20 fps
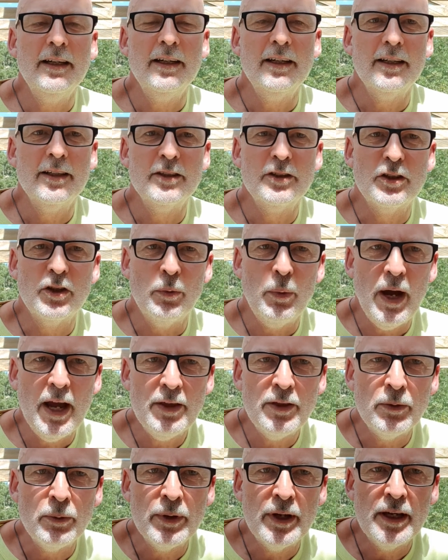is the way
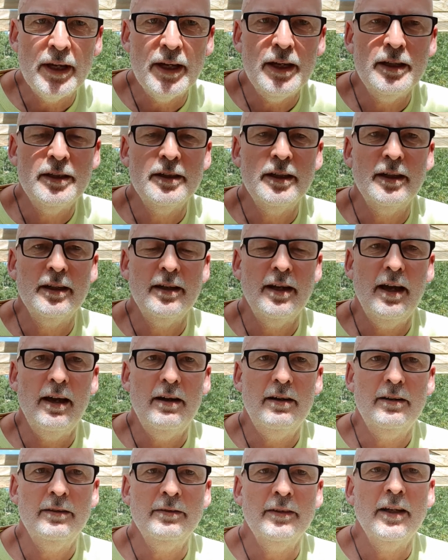that we are eating
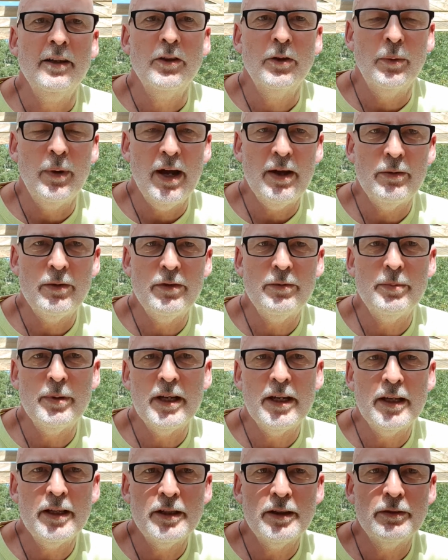now, the way we've
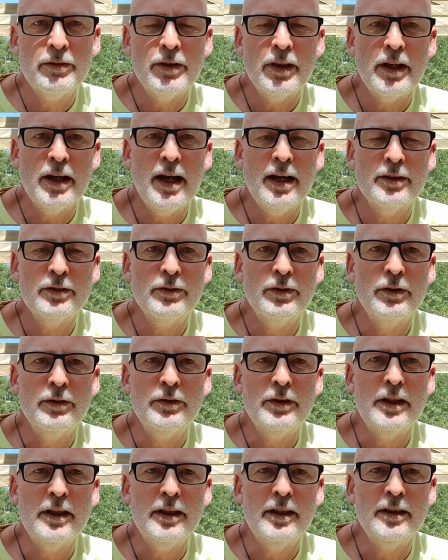been eating for the last
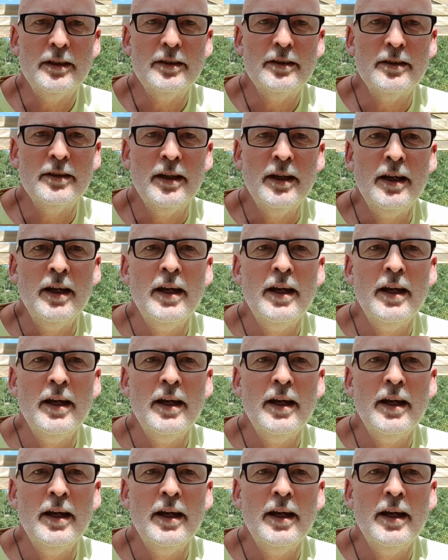50 years.